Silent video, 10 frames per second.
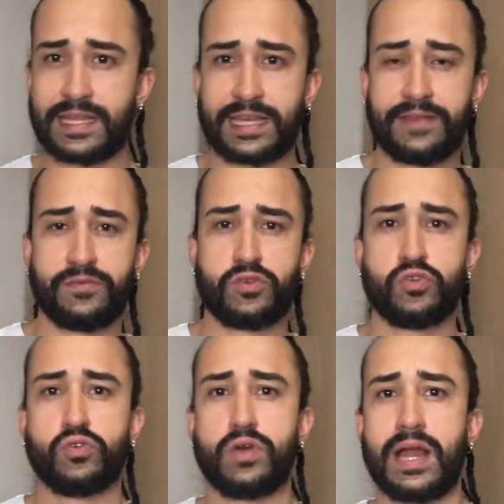to give
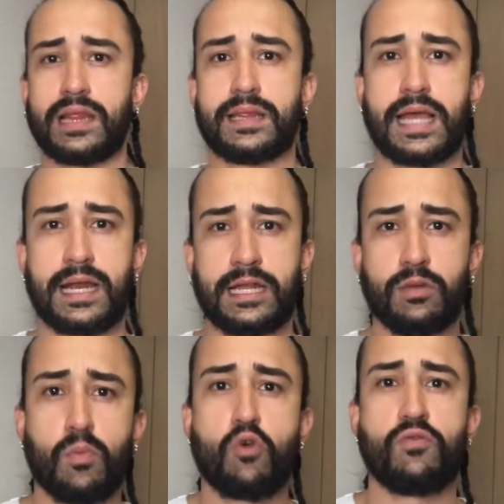you a
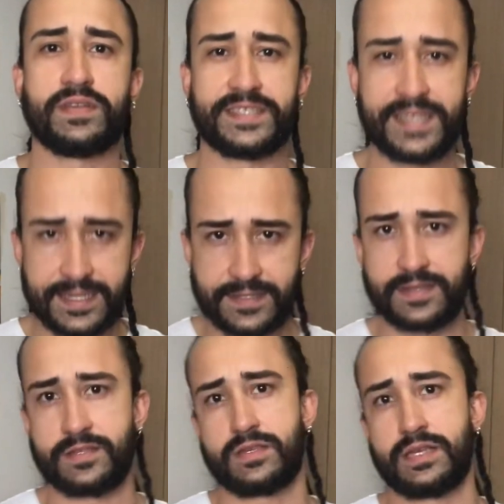little more
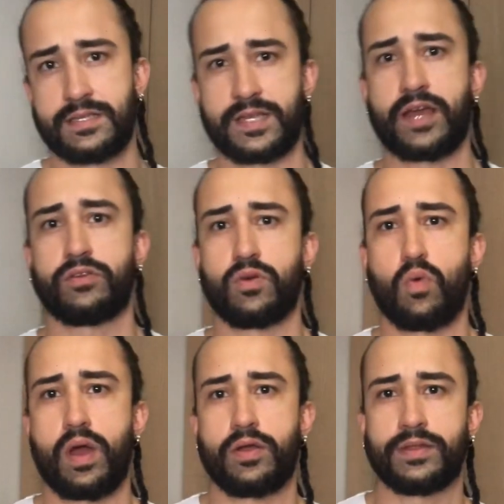resistance inside of the
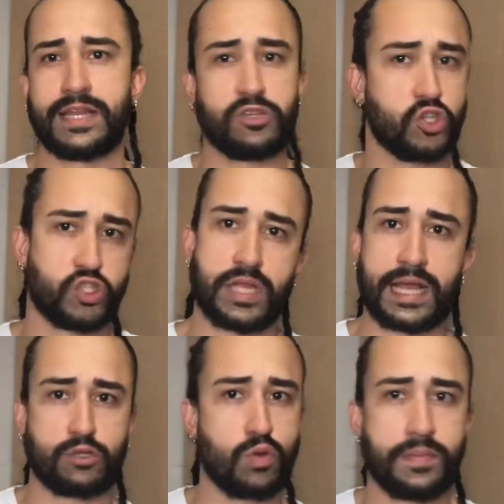water than just
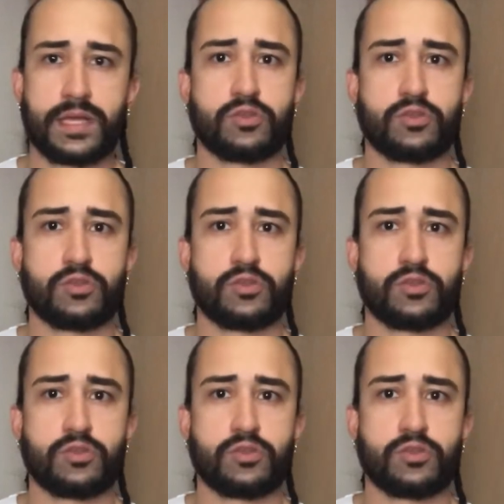like swimming.